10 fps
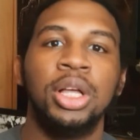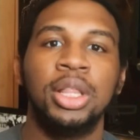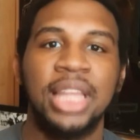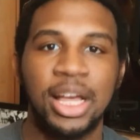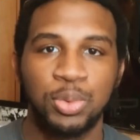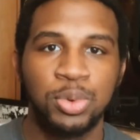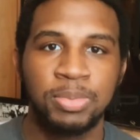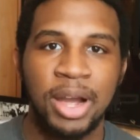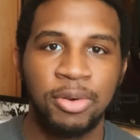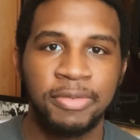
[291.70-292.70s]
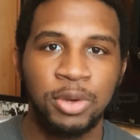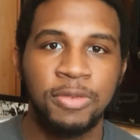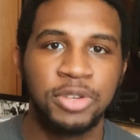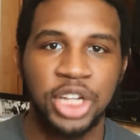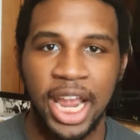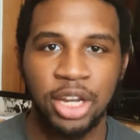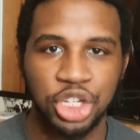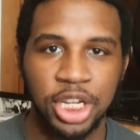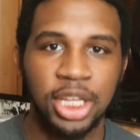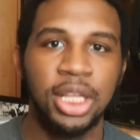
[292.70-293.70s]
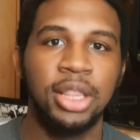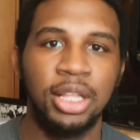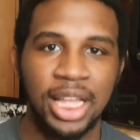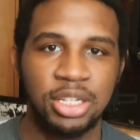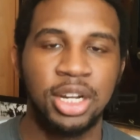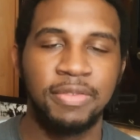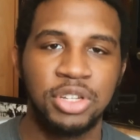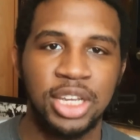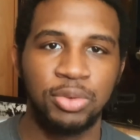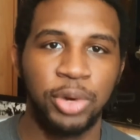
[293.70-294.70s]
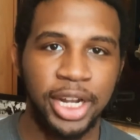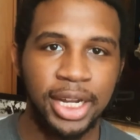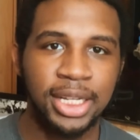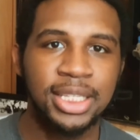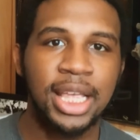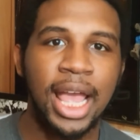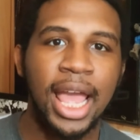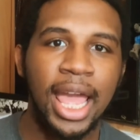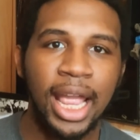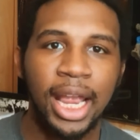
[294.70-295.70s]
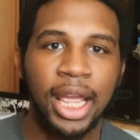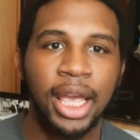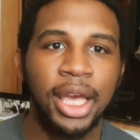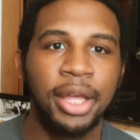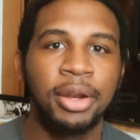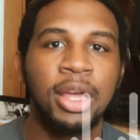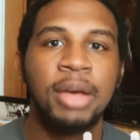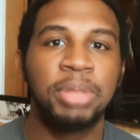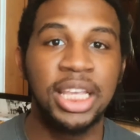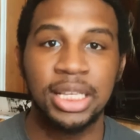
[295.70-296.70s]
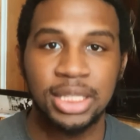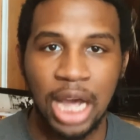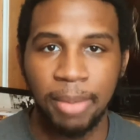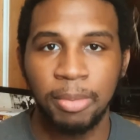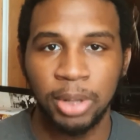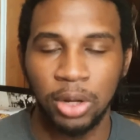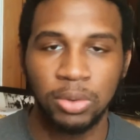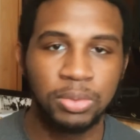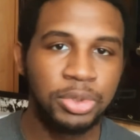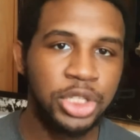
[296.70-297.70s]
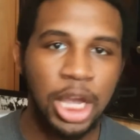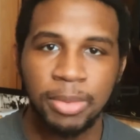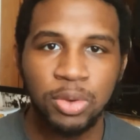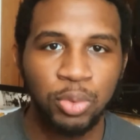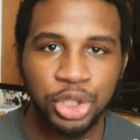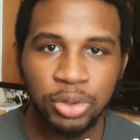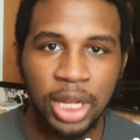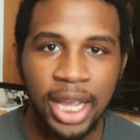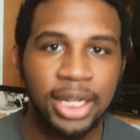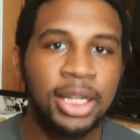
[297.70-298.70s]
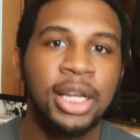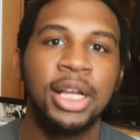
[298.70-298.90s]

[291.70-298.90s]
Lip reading: that was my review for Shang-Chi, The Legend of the Ten Rings. And please comment below. Tell me what you liked.